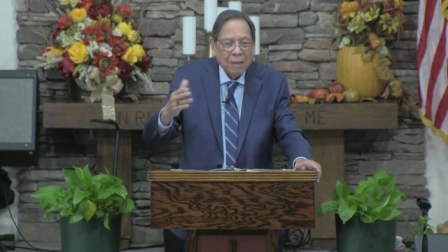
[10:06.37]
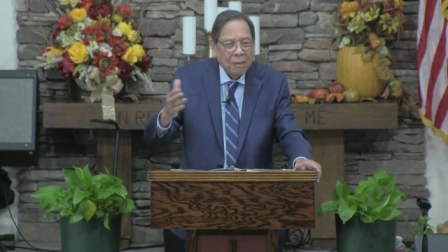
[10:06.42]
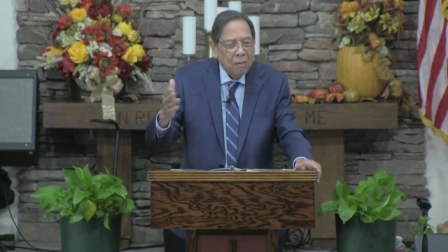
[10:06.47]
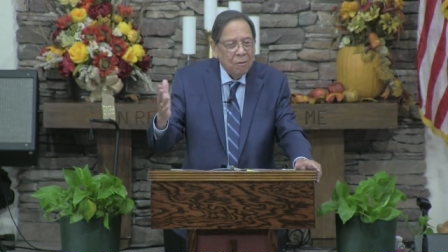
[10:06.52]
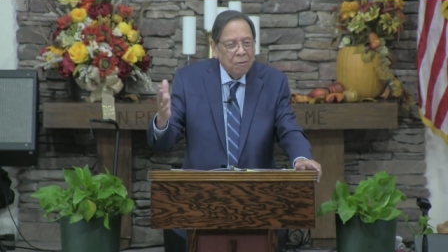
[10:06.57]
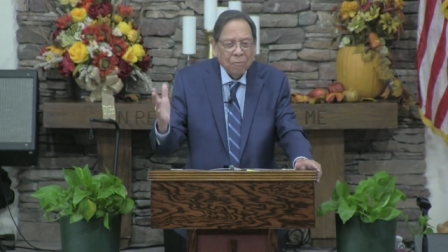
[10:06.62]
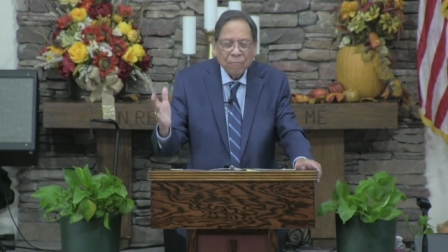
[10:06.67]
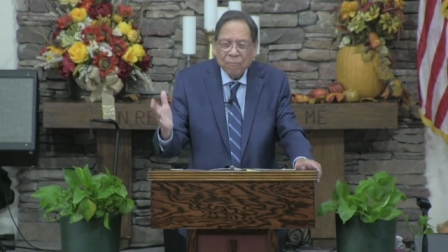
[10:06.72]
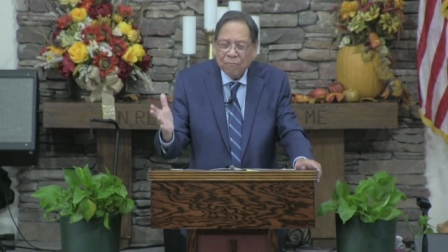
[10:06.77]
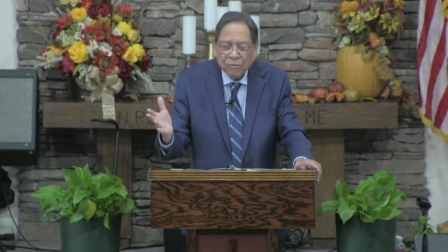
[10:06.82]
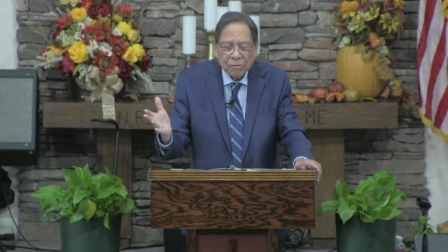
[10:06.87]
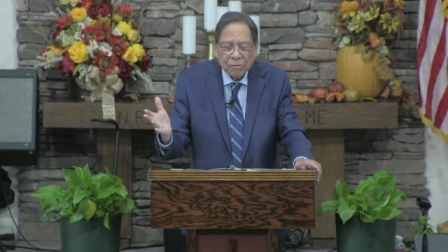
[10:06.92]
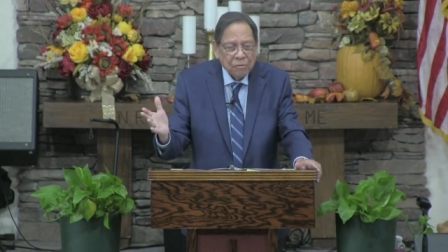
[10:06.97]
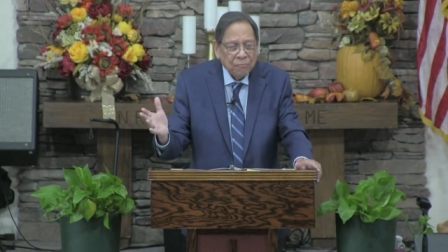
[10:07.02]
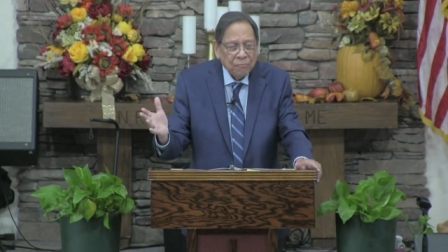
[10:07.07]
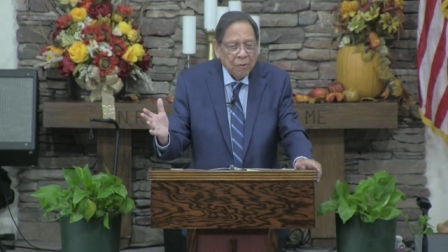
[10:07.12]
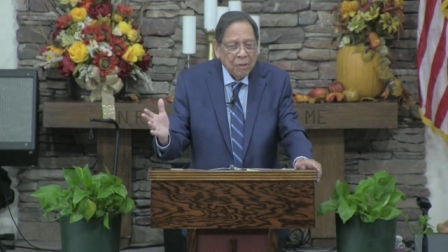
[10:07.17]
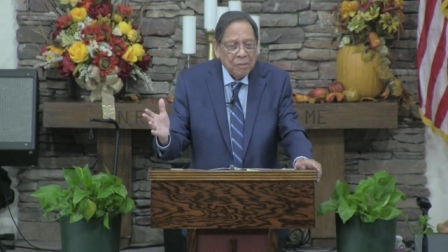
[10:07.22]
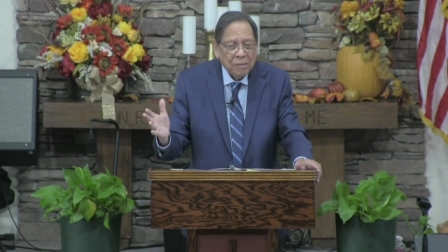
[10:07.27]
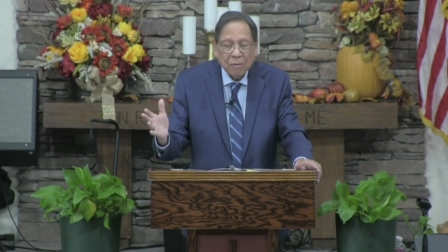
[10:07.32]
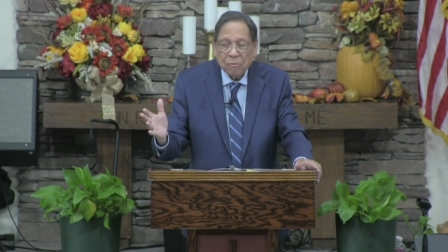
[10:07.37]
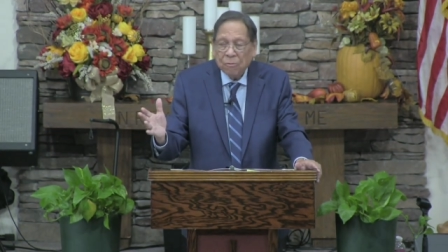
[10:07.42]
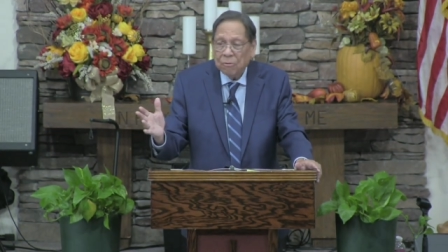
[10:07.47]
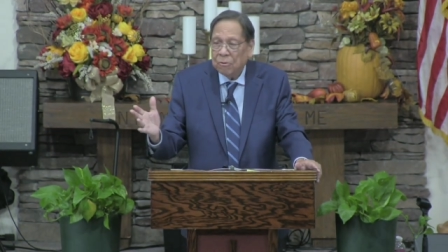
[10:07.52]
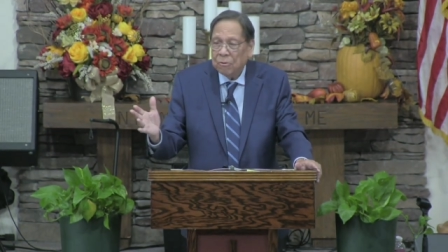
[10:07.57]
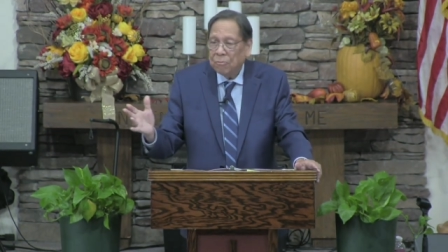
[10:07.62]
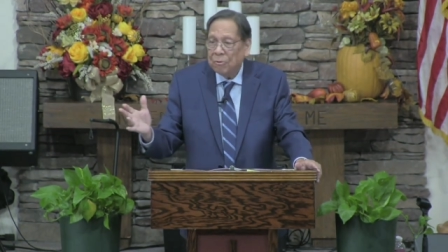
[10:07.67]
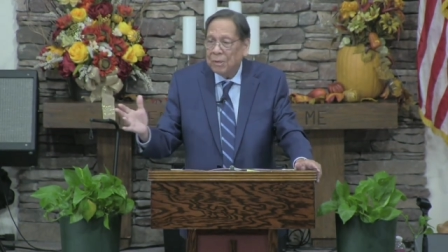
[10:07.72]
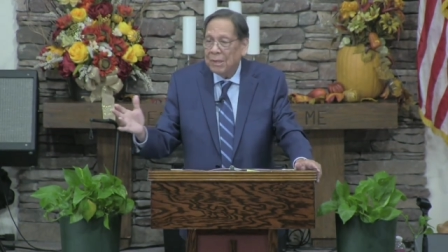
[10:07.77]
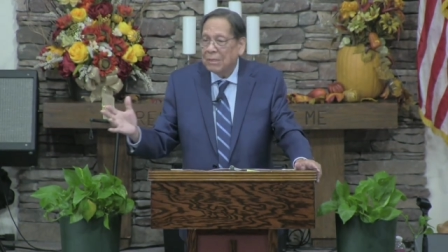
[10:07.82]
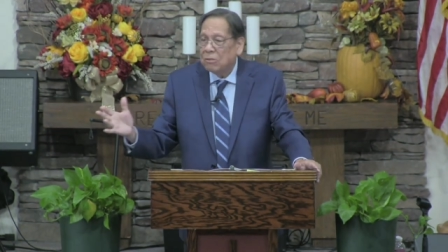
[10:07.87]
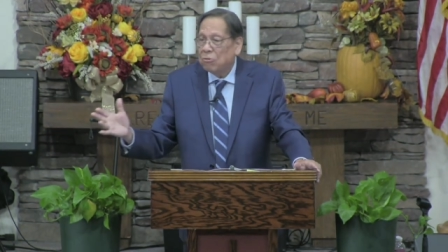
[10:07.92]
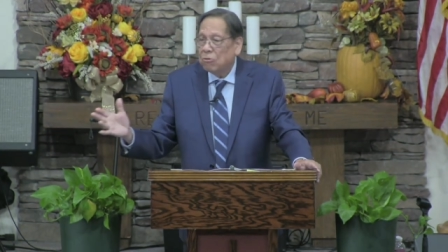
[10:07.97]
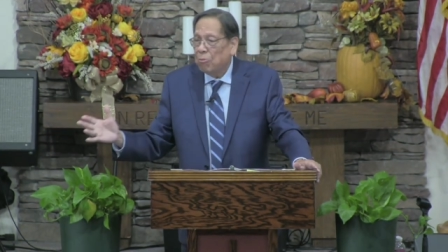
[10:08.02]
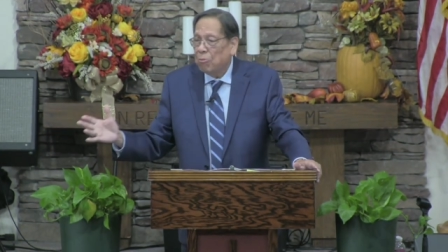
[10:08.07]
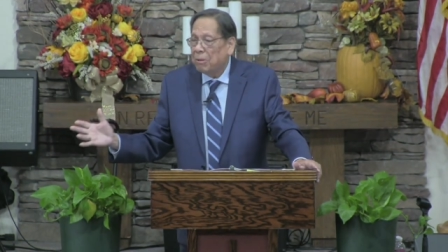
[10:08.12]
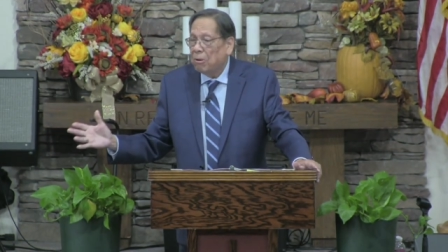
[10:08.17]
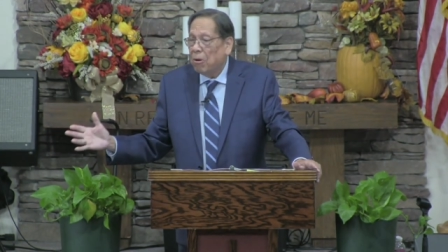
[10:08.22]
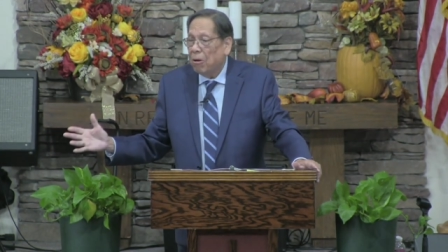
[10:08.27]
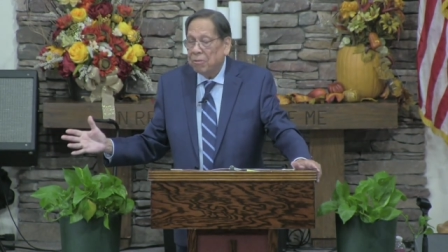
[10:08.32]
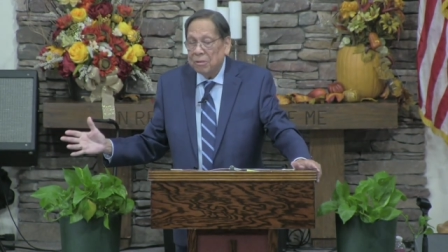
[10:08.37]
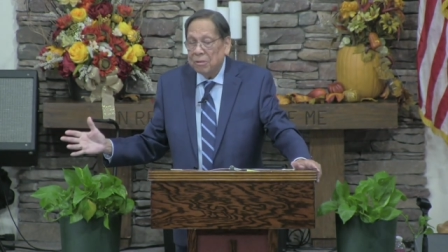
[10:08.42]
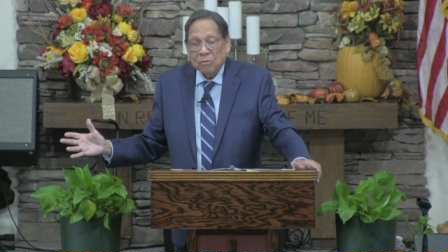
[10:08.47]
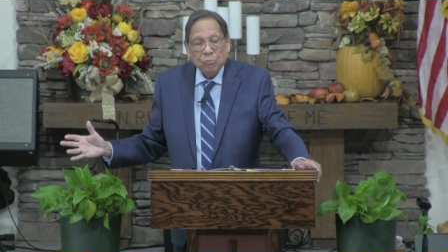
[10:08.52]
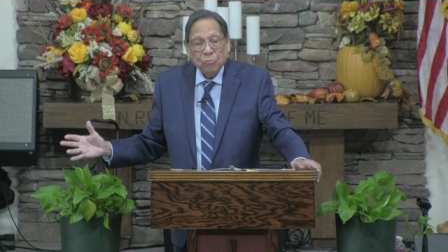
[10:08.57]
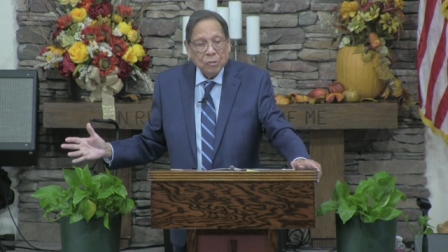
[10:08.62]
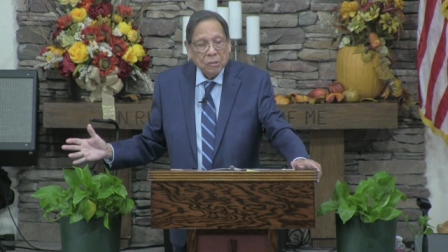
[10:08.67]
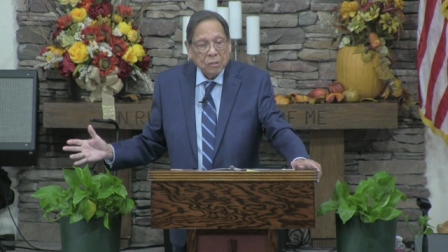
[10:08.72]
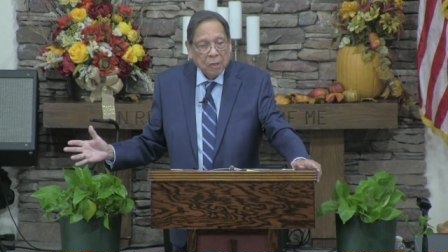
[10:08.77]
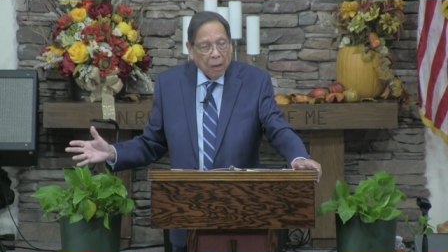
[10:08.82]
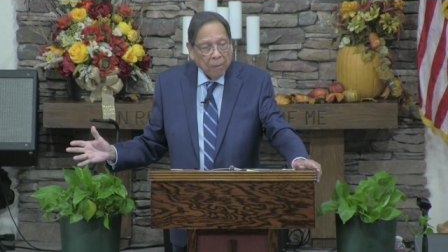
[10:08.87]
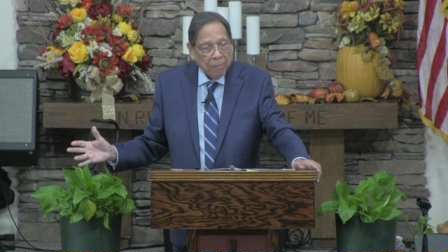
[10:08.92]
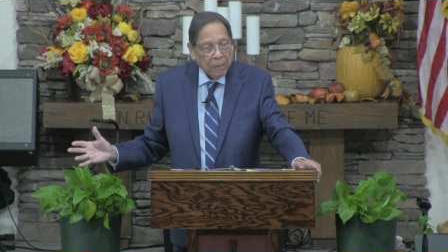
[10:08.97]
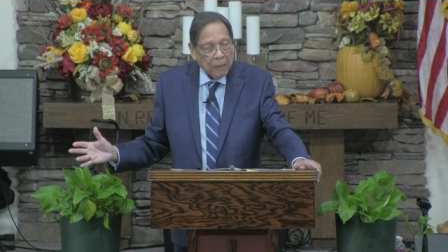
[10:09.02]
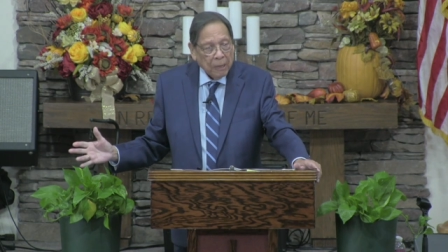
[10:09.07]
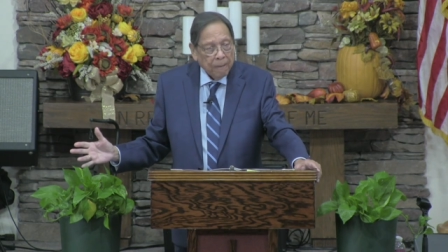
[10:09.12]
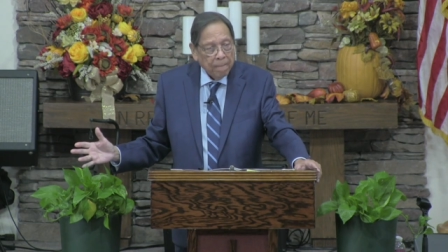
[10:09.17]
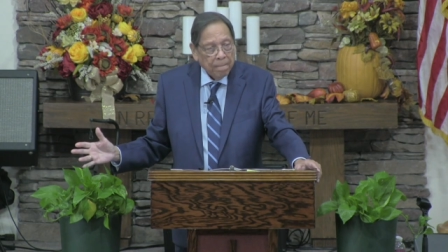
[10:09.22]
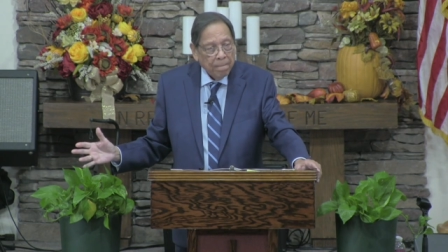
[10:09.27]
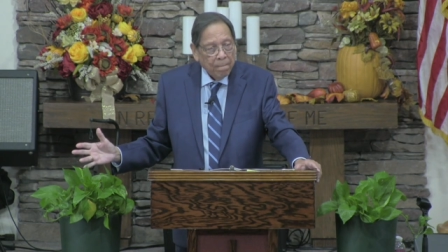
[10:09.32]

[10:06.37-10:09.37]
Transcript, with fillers: You know, first of all, the Lord already told me all this was coming.